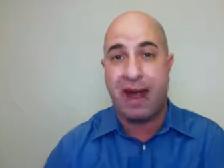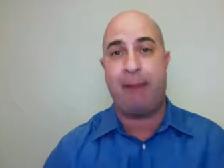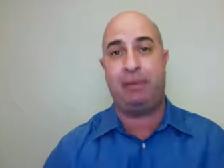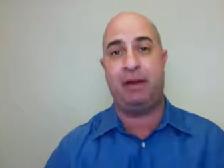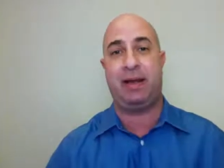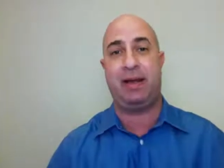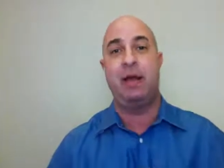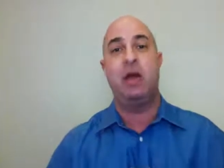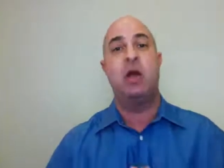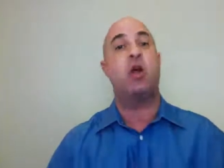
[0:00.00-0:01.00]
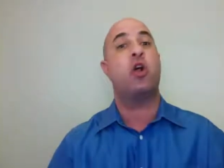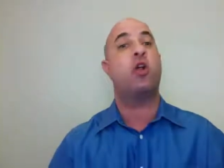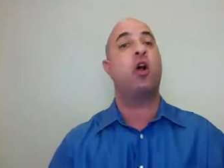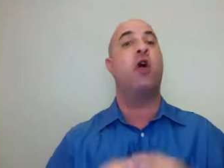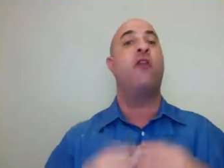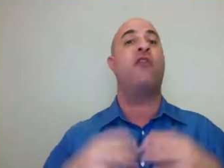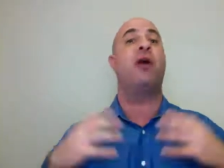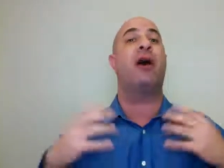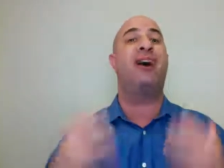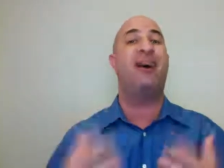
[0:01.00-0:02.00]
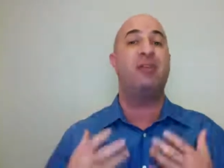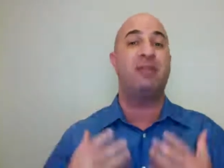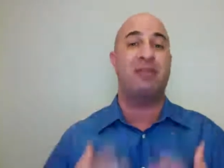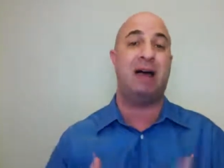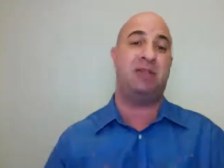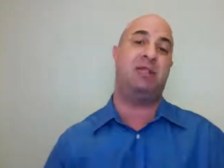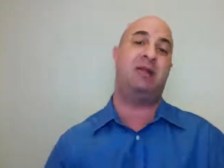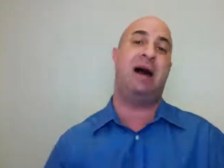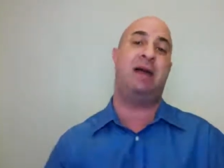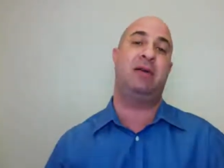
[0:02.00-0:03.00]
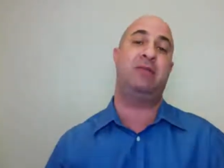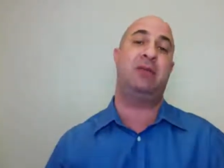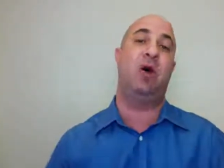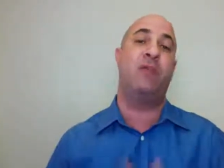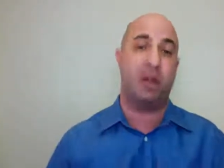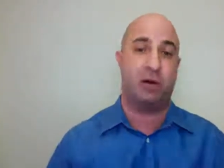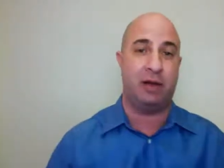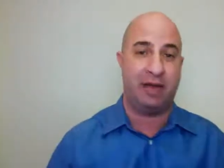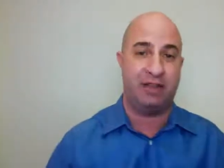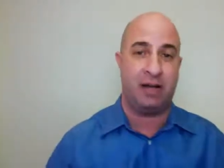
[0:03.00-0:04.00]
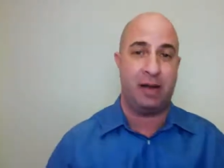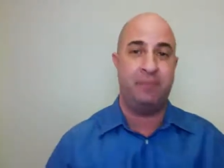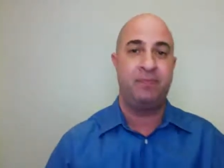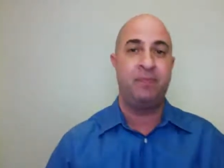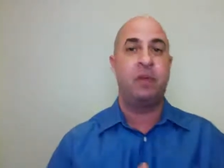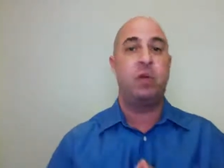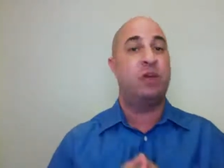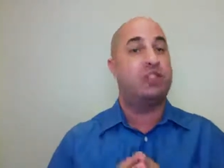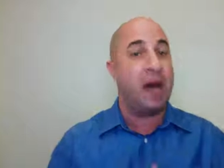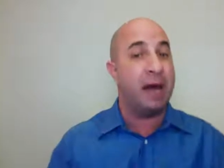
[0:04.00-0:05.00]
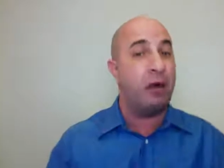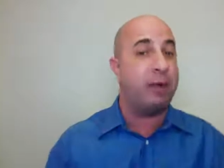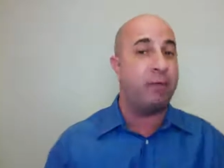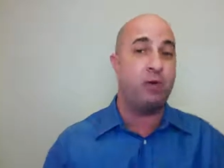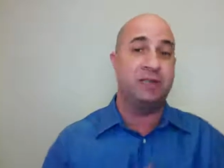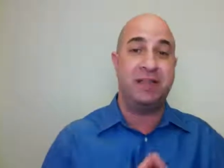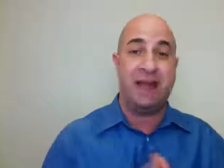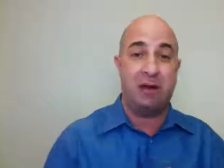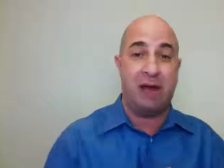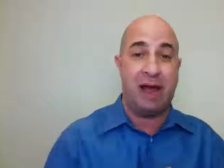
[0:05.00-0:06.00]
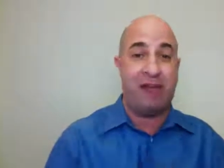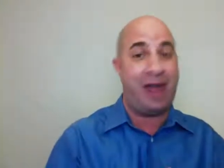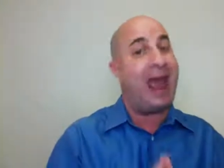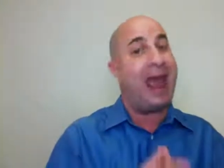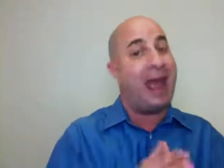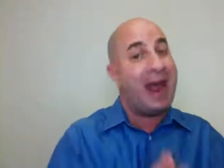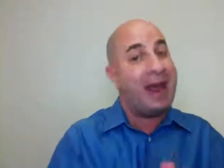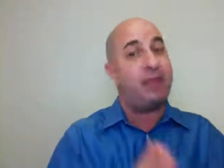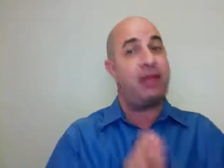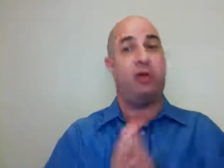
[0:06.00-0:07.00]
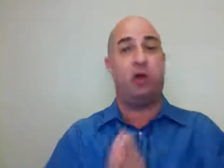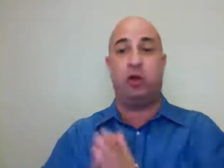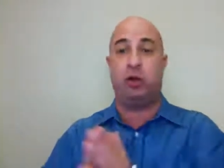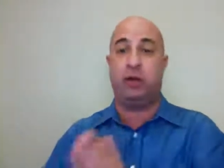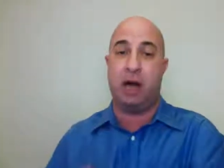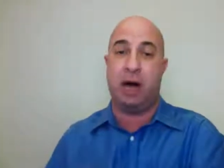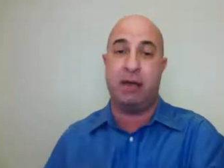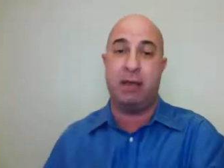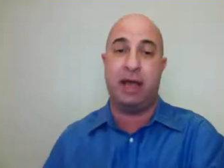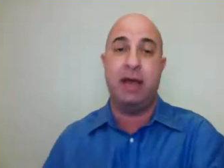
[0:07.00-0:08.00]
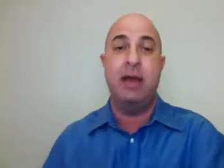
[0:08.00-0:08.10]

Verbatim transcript: applicant earn over $100,000 over their lifetime, which not only improves their life and their local economy,